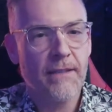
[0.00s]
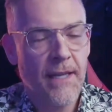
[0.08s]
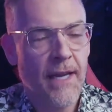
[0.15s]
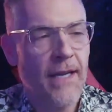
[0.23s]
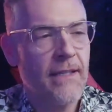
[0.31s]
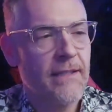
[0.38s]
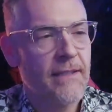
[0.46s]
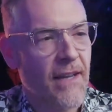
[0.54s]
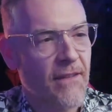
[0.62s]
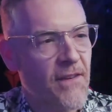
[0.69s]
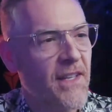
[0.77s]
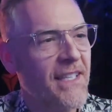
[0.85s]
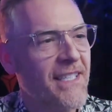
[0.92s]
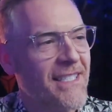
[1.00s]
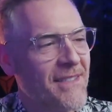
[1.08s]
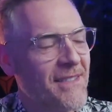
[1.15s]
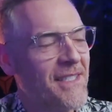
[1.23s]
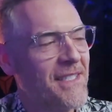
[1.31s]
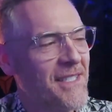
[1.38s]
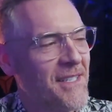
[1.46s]
Yeah, definitely
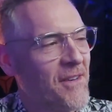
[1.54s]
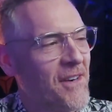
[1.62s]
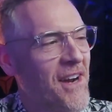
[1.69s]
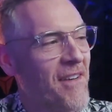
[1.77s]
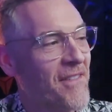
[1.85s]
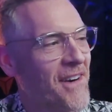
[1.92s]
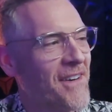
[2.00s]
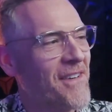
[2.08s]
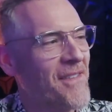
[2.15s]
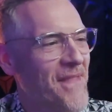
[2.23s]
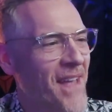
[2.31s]
still recovering from